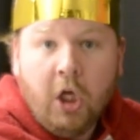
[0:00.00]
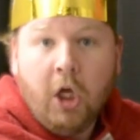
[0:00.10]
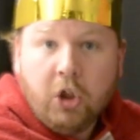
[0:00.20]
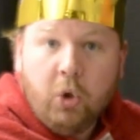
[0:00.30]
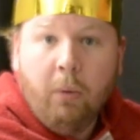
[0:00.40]

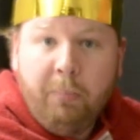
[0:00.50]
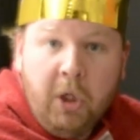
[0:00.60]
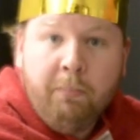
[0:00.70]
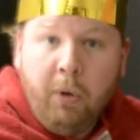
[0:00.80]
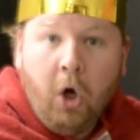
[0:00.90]
into a
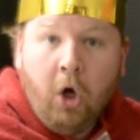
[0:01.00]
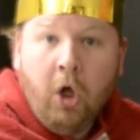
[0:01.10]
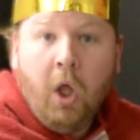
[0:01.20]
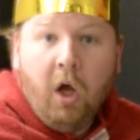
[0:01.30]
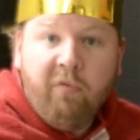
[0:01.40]
big ball
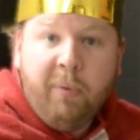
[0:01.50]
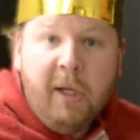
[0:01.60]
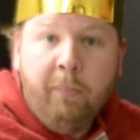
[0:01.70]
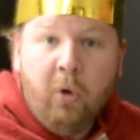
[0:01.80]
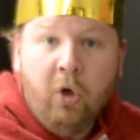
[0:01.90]
of
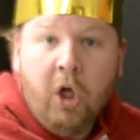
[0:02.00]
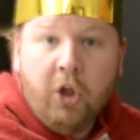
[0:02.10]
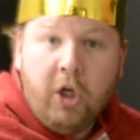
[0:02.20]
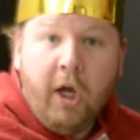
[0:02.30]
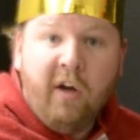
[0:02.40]
people
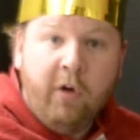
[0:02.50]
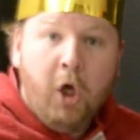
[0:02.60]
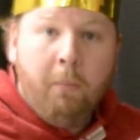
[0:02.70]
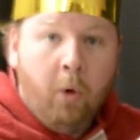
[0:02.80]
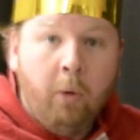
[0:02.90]
that have
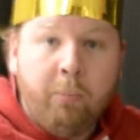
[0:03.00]
more